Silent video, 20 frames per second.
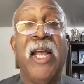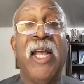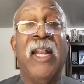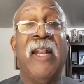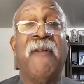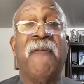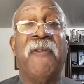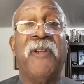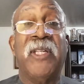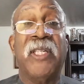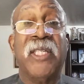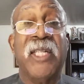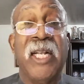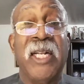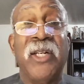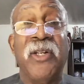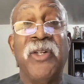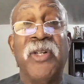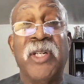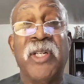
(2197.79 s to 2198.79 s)
And if He
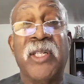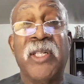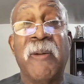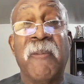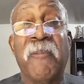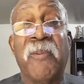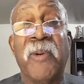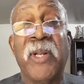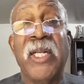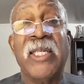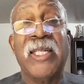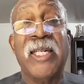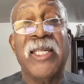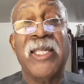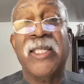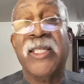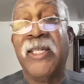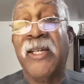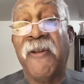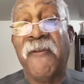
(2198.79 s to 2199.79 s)
sends you to someplace
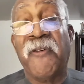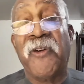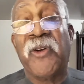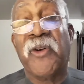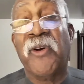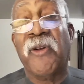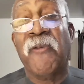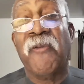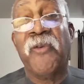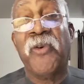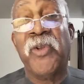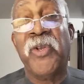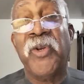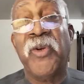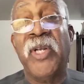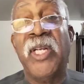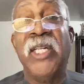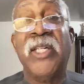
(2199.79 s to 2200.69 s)
that's difficult for you,